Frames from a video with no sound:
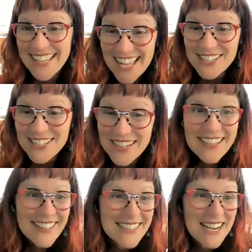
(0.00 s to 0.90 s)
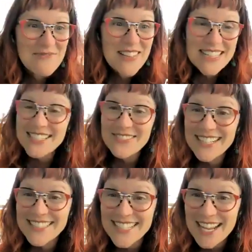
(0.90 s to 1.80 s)
And isn't it amazing?
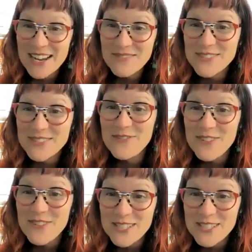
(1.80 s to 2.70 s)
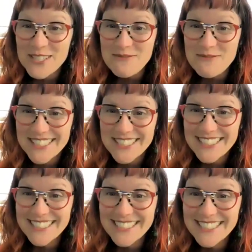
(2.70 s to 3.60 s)
Green Eggs and Ham has 50 words in it
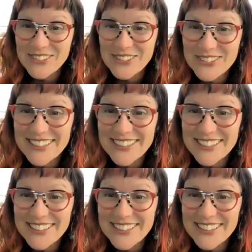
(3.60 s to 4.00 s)
total.